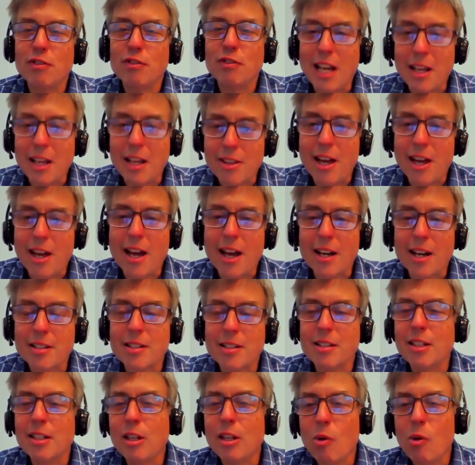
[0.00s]
of Death
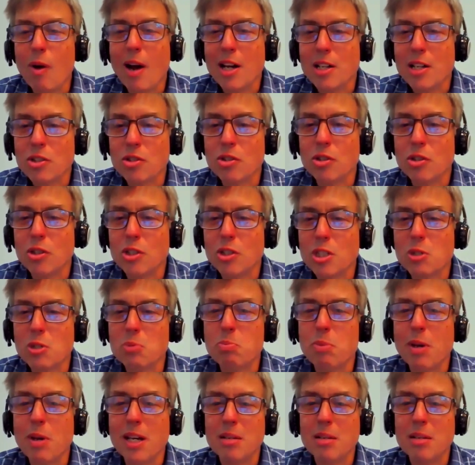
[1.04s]
Act in the US. So there's this
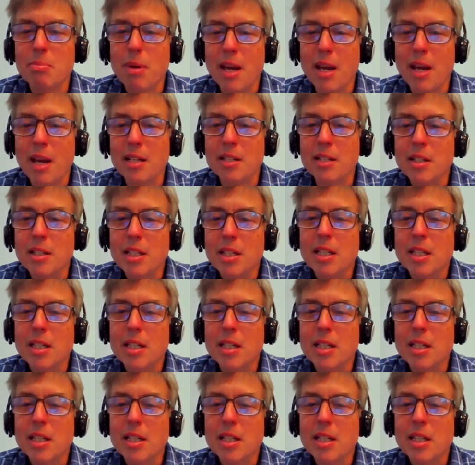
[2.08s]
big debate.